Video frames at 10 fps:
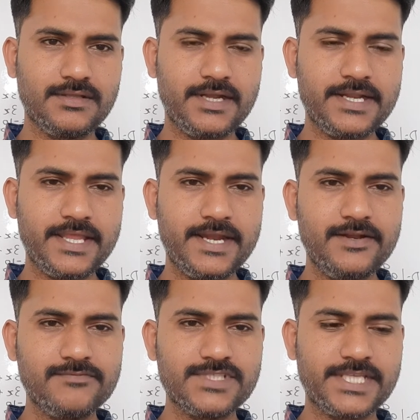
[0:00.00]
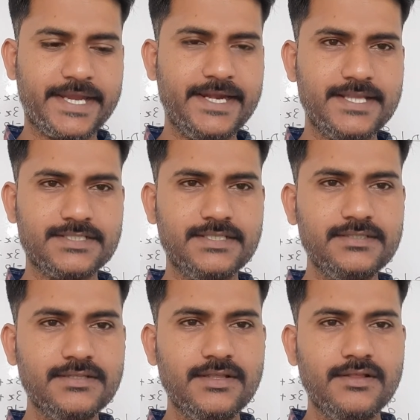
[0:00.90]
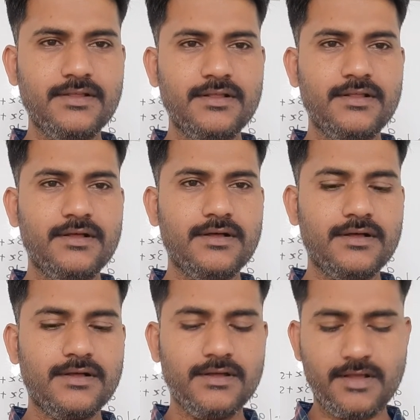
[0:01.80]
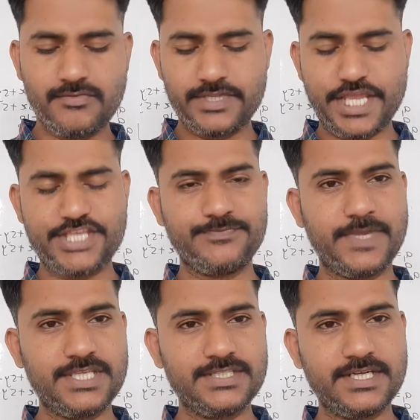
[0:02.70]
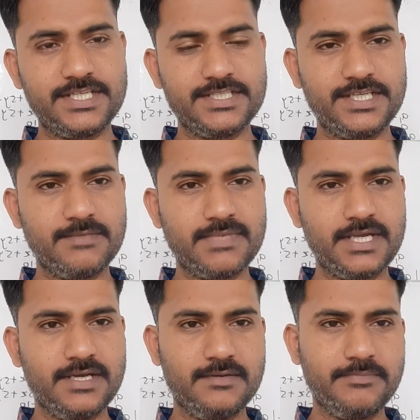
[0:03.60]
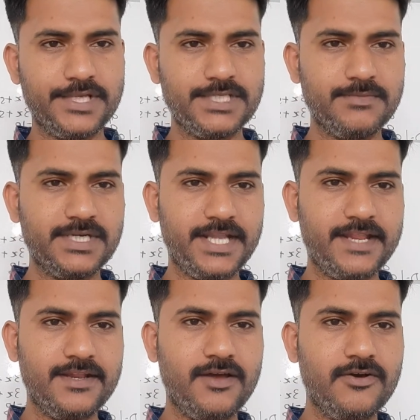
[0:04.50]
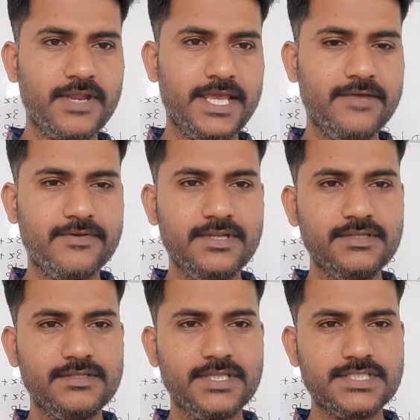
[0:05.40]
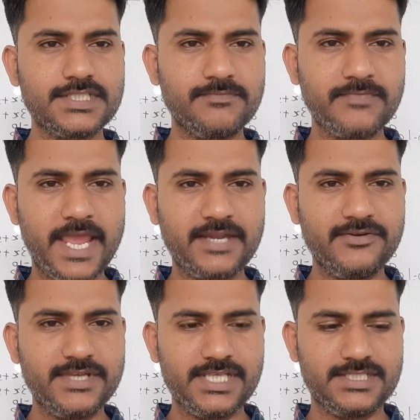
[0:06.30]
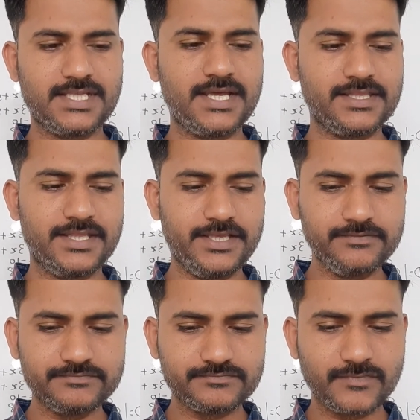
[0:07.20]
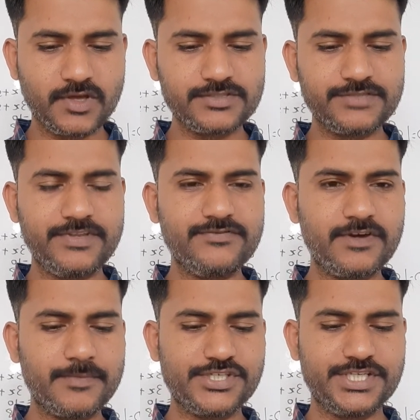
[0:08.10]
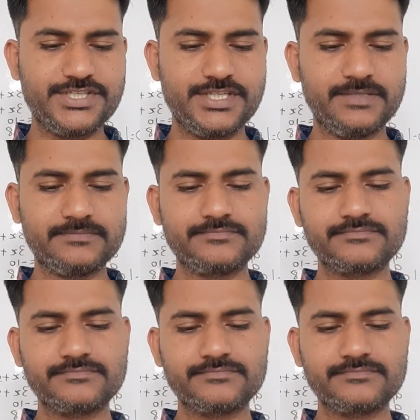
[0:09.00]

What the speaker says: at the end of the second lesson, on the next page that is nearby, page number 10 or 11, there some activities are there or some information is there.